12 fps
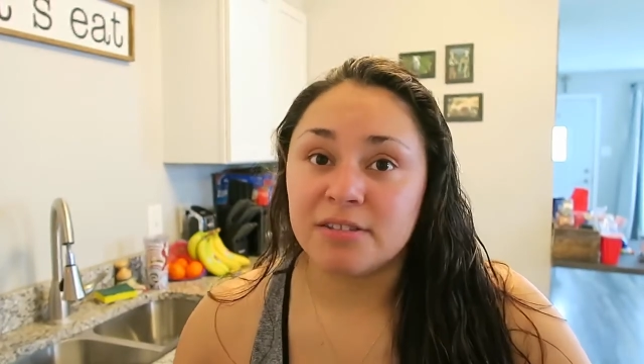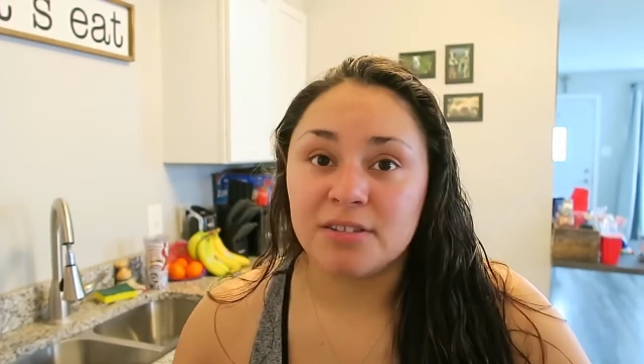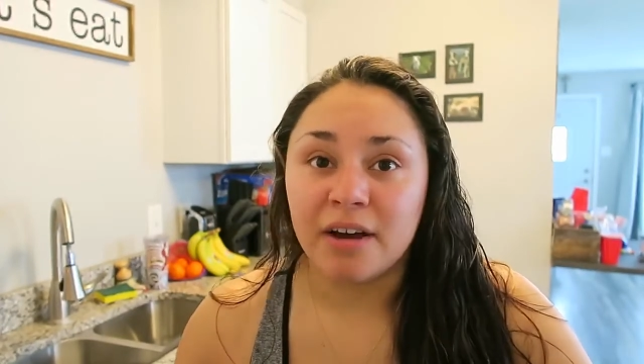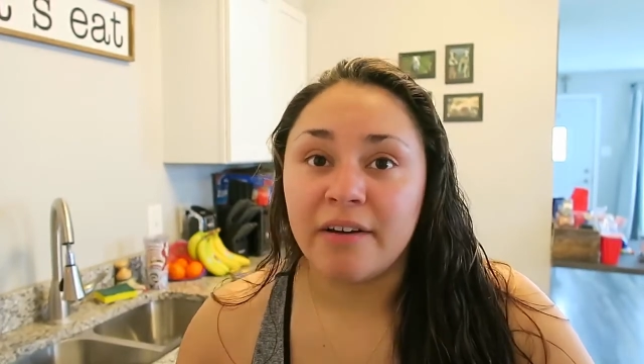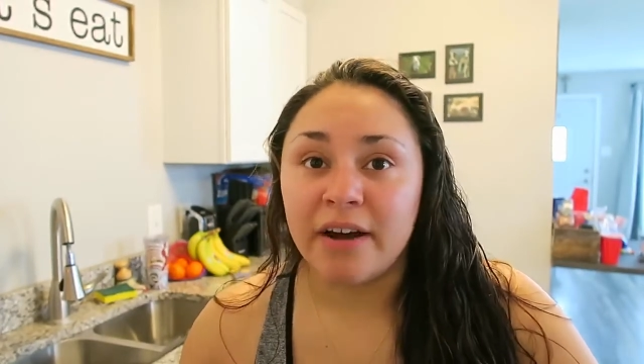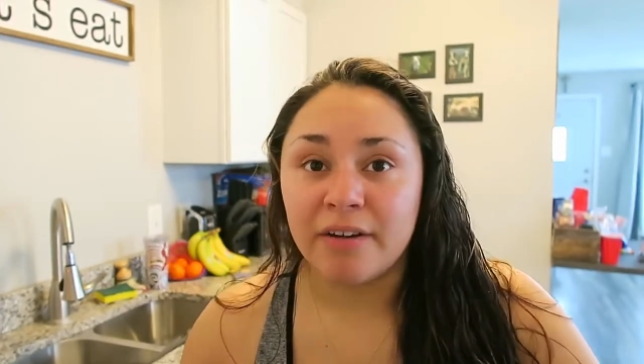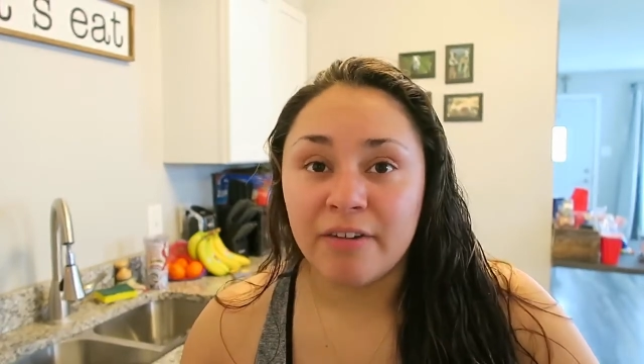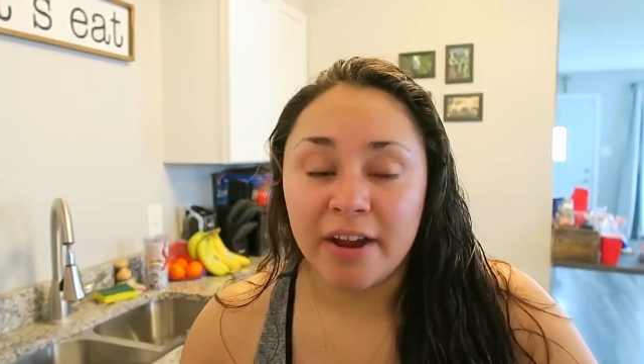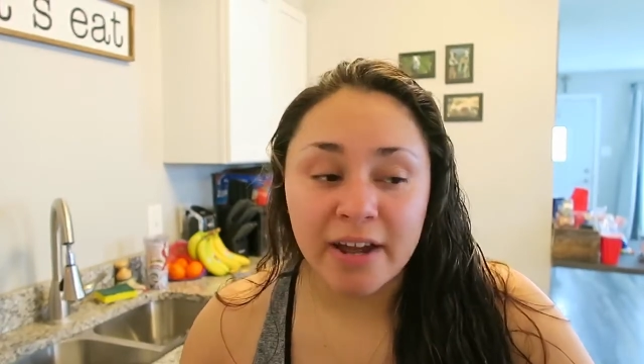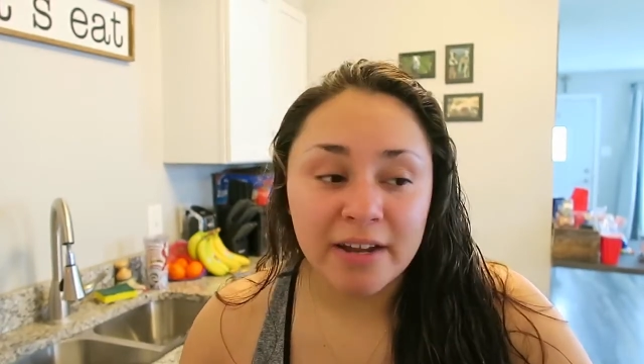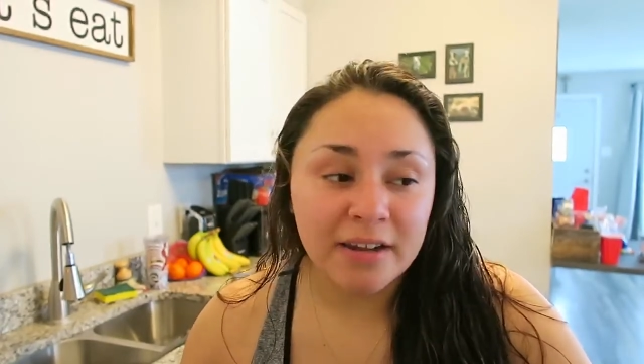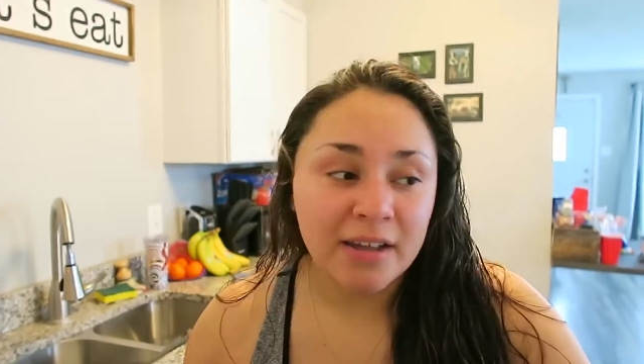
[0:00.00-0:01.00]
So I
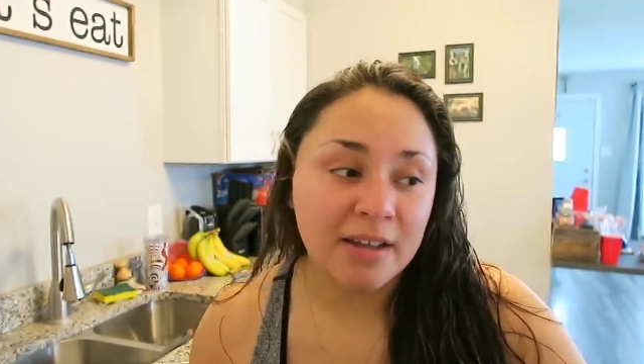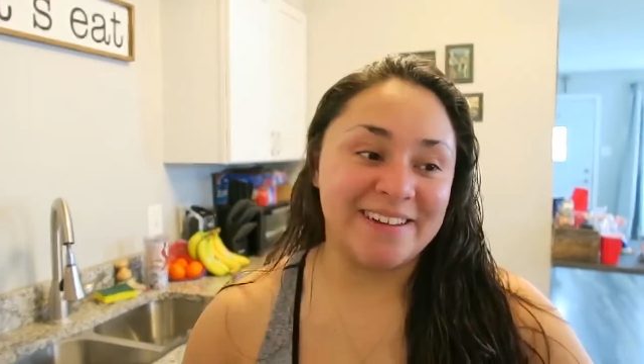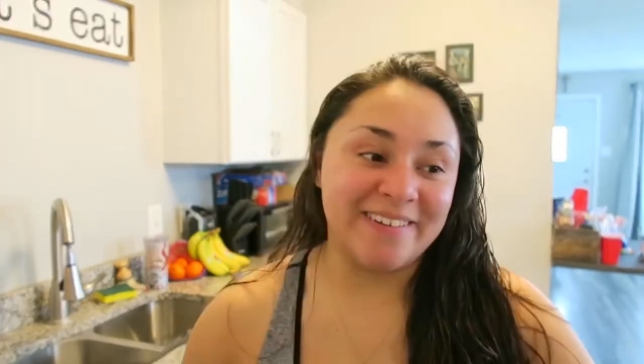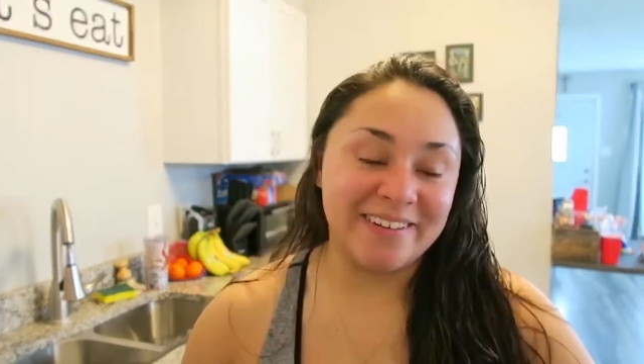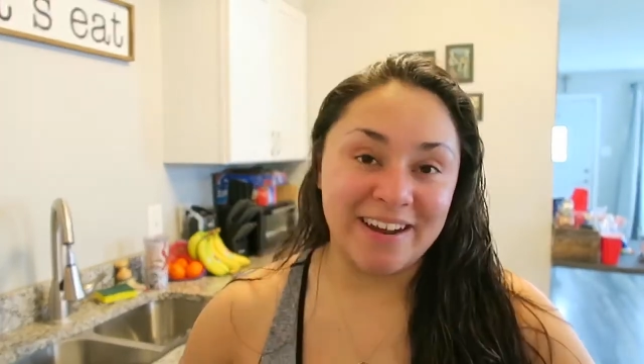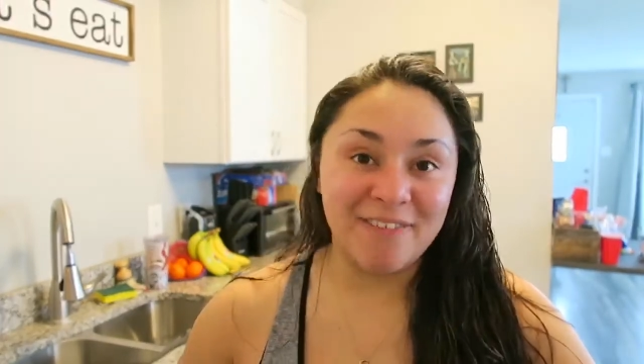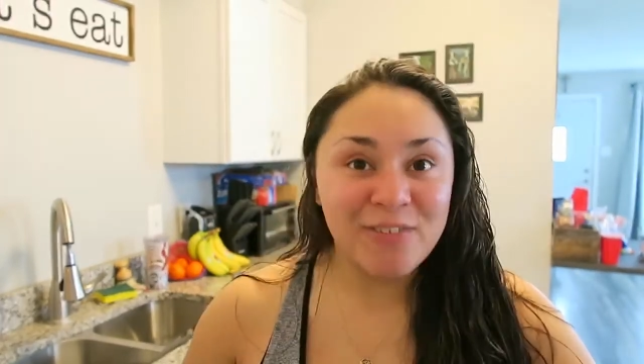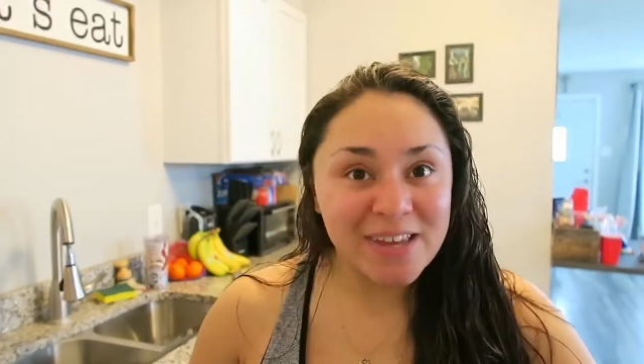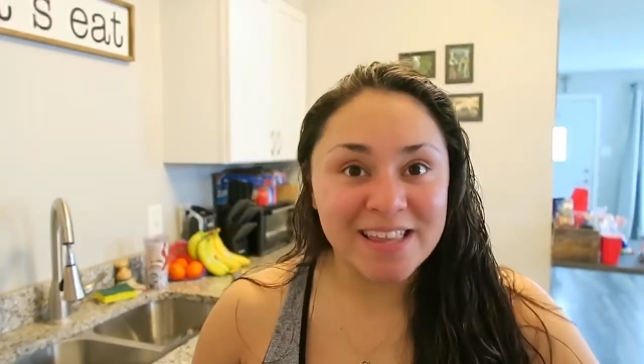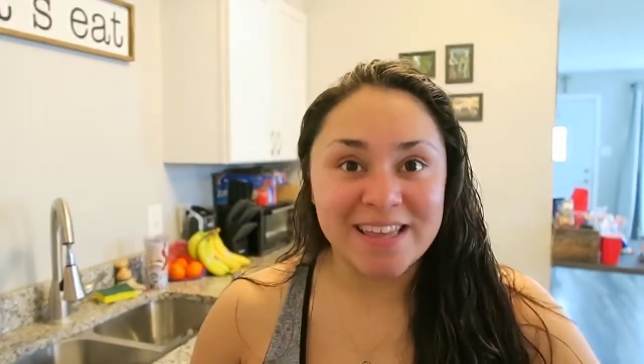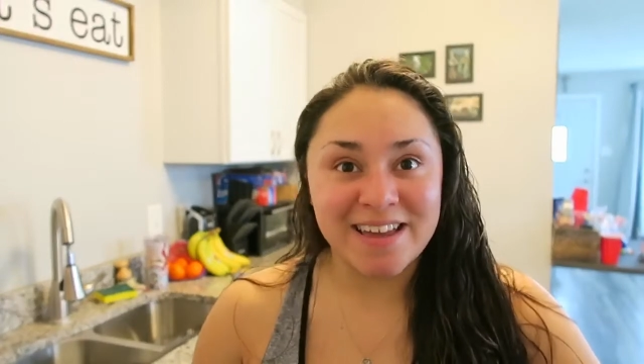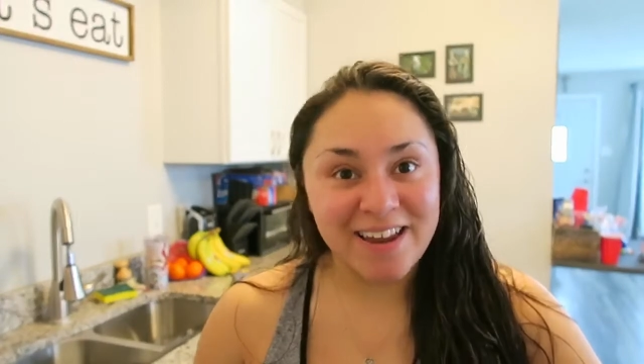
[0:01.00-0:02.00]
ran, so, and I
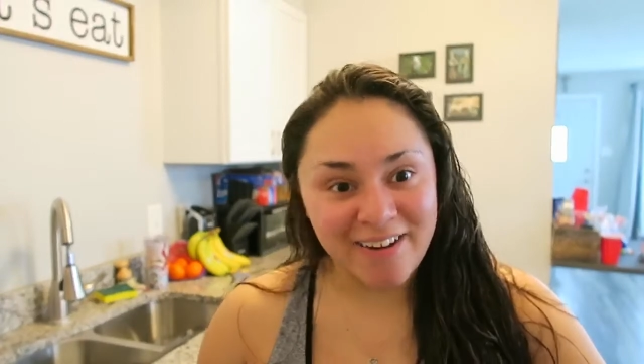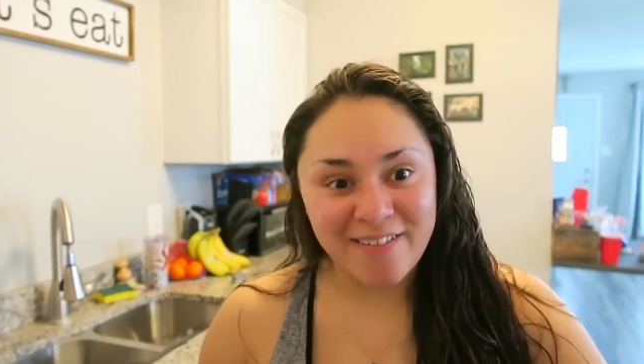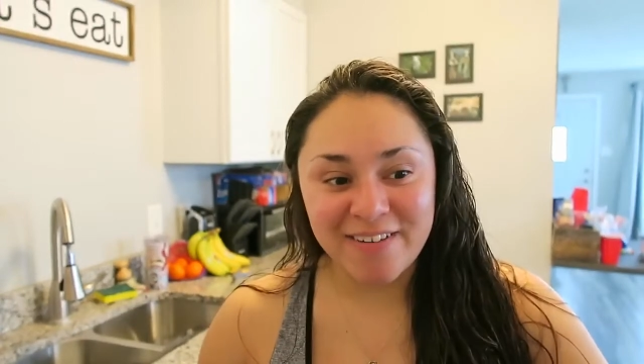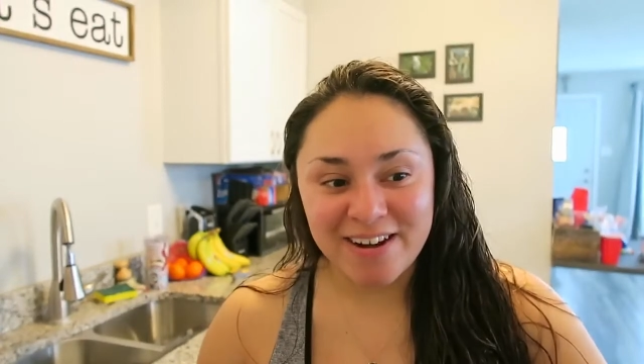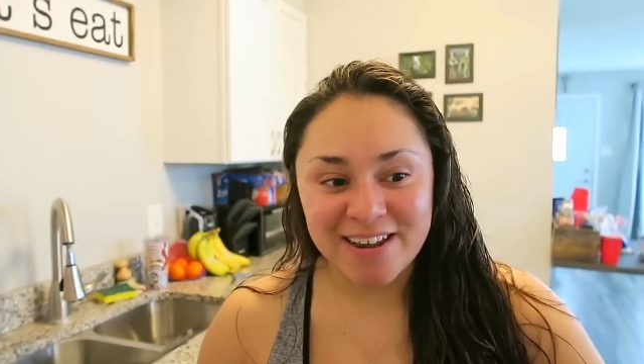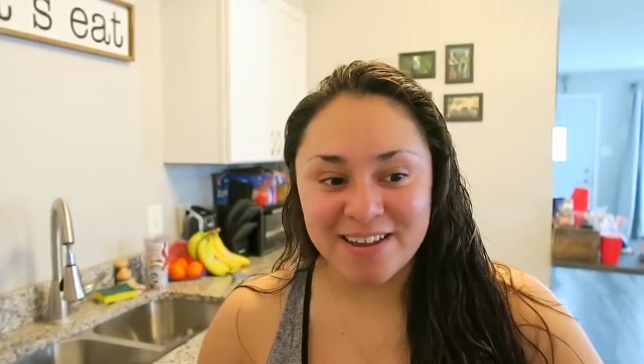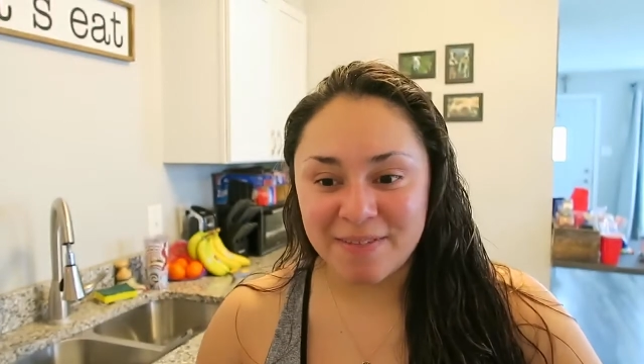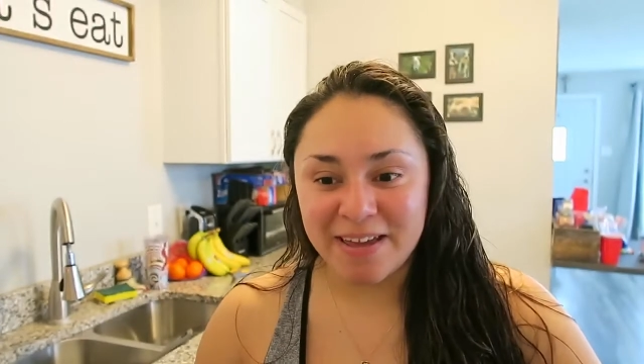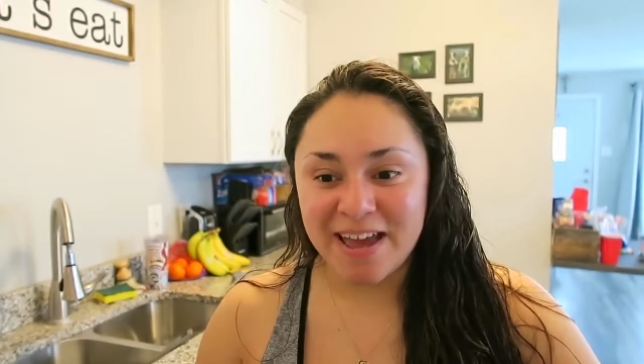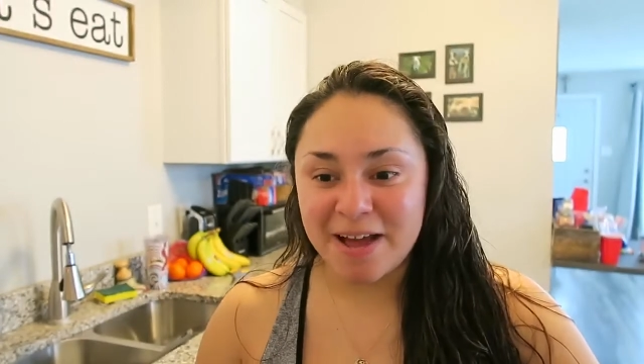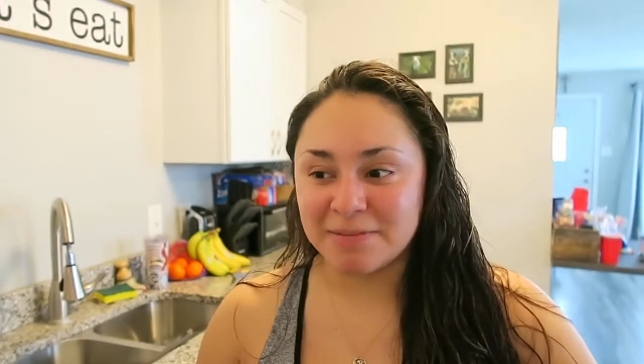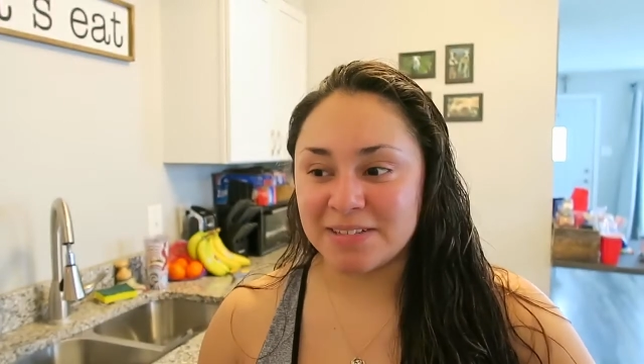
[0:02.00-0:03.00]
feel it already in my
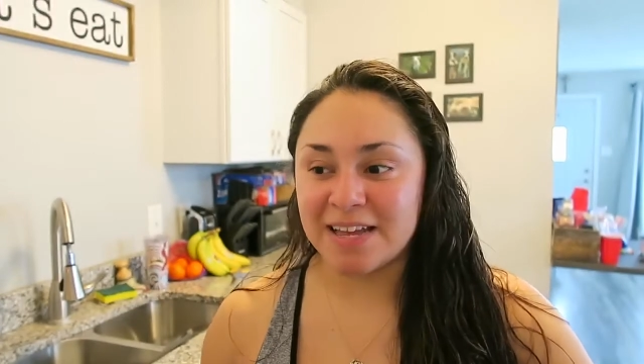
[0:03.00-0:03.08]
abs.